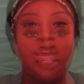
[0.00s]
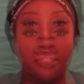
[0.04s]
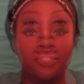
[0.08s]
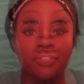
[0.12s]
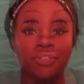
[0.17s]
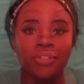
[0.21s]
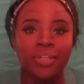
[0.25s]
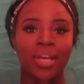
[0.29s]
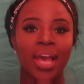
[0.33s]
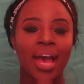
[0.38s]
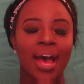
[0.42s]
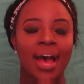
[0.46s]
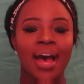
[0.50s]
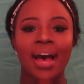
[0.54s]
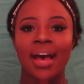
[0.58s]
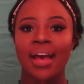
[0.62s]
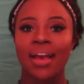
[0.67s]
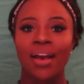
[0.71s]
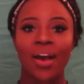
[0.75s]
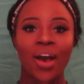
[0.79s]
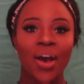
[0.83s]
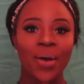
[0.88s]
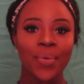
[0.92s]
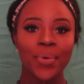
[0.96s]
I
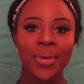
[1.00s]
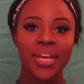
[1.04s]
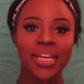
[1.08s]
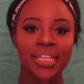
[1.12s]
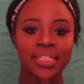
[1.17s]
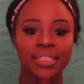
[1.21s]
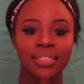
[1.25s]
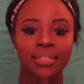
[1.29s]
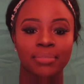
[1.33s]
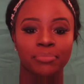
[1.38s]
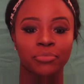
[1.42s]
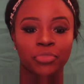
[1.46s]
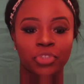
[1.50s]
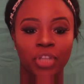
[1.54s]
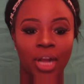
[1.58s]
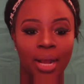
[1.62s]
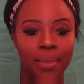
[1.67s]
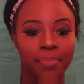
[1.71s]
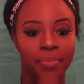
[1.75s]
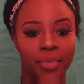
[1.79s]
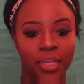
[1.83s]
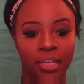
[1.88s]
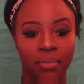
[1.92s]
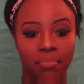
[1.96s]
always am
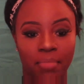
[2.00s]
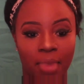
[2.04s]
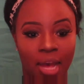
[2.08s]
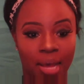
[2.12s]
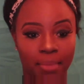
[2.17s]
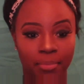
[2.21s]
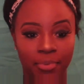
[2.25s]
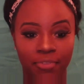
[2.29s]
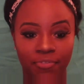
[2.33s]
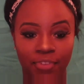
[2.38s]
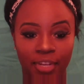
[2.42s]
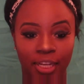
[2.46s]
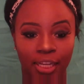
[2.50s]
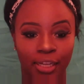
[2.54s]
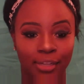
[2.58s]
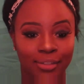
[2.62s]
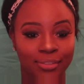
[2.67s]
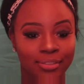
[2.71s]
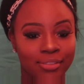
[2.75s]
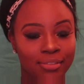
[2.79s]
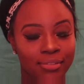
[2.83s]
dropping mommy videos.